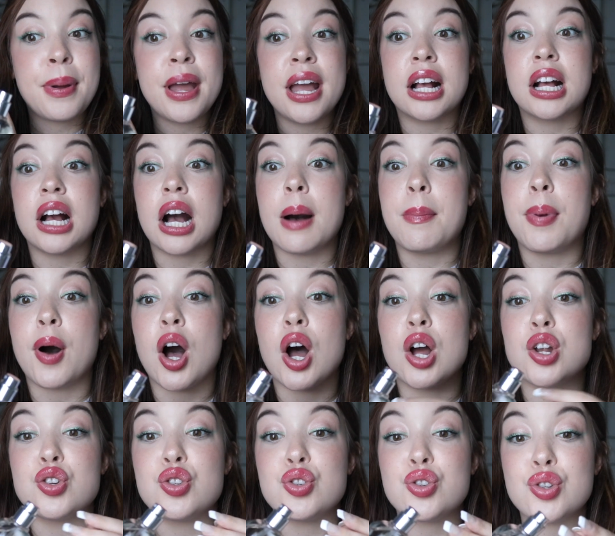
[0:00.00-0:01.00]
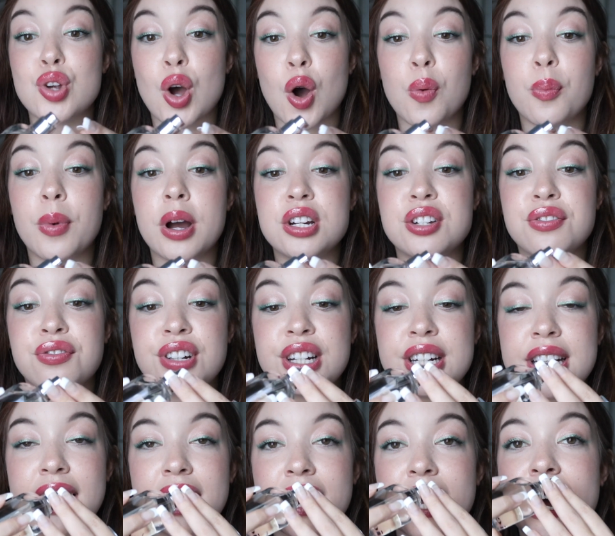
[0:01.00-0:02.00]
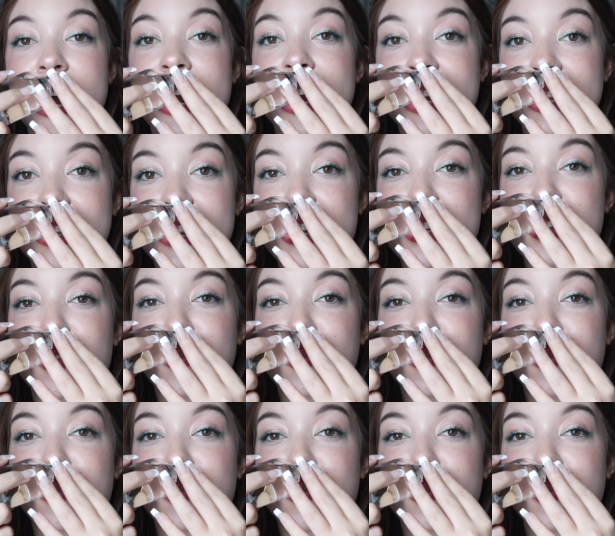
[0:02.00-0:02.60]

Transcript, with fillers: pick up on so much vanilla in this